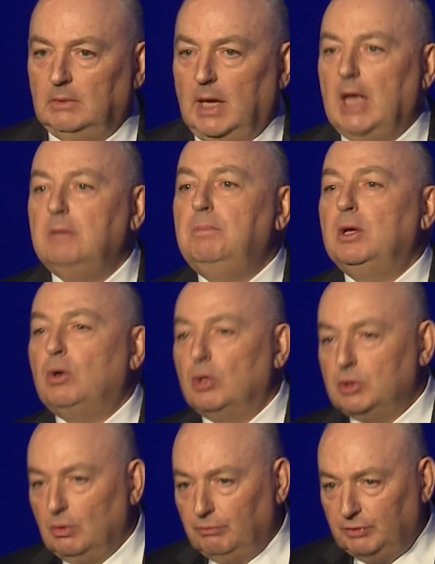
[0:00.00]
And
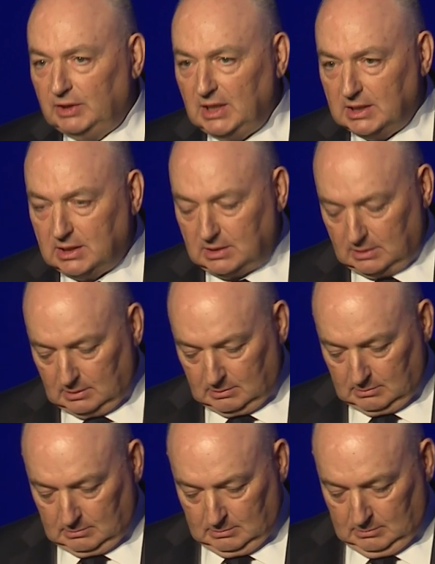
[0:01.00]
because of this,
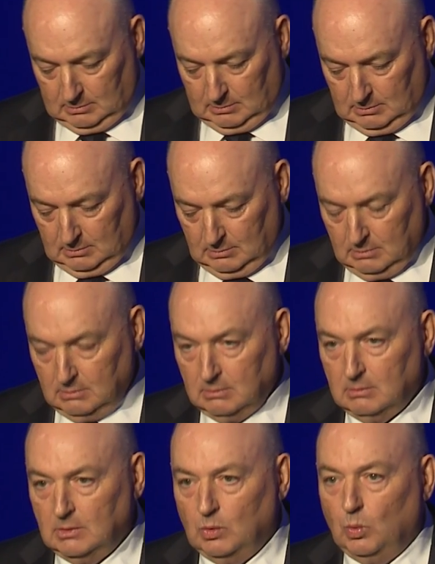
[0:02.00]

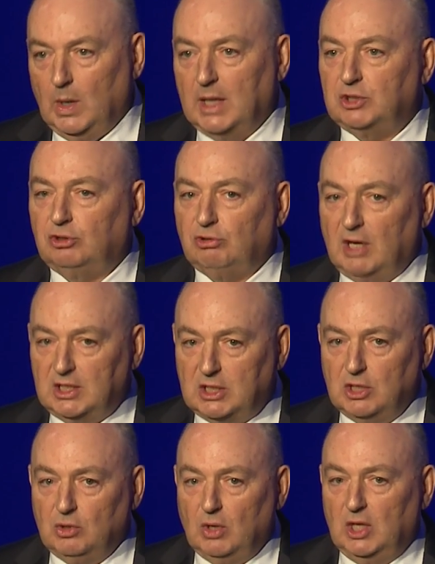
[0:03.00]
we are
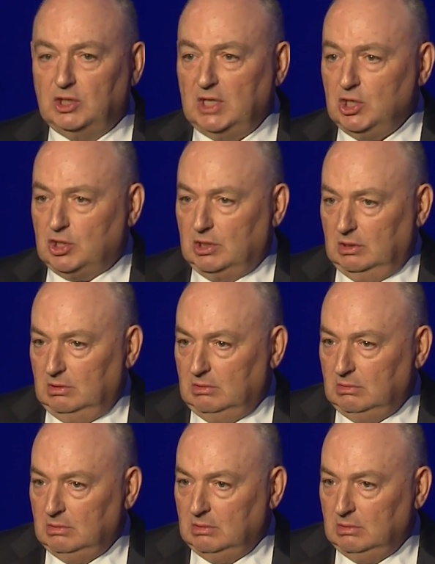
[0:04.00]
stressing your attention